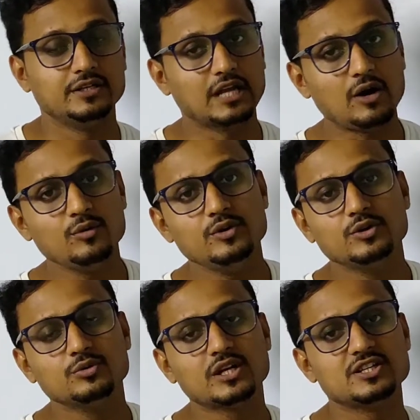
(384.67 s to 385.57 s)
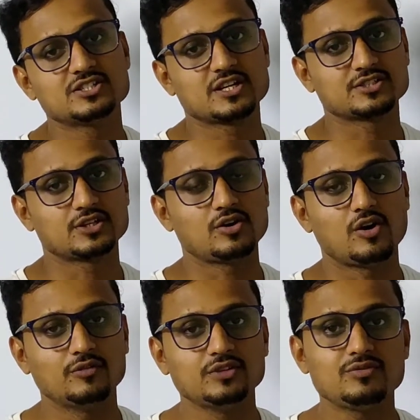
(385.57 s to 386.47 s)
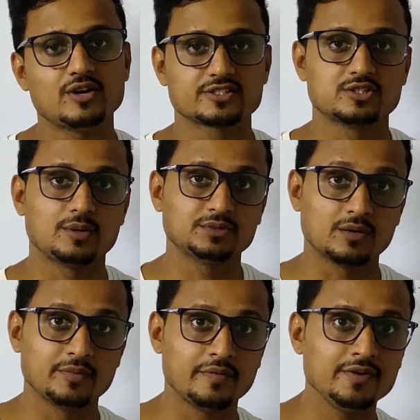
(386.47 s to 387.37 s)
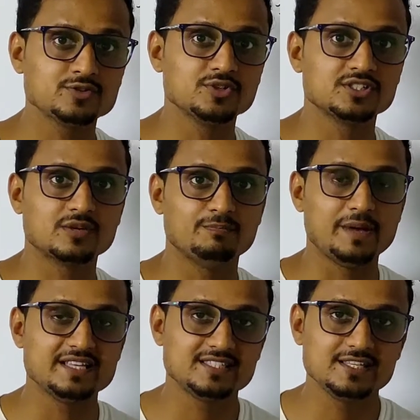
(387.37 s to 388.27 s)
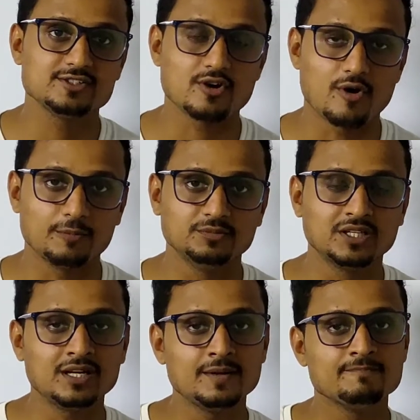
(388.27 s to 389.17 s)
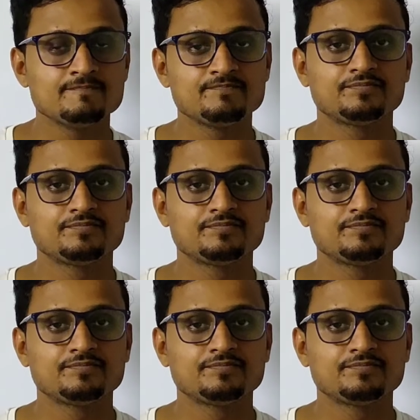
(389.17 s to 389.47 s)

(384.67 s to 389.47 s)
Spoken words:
Now we will do the discussion of the first law of thermodynamics, which is the basis of the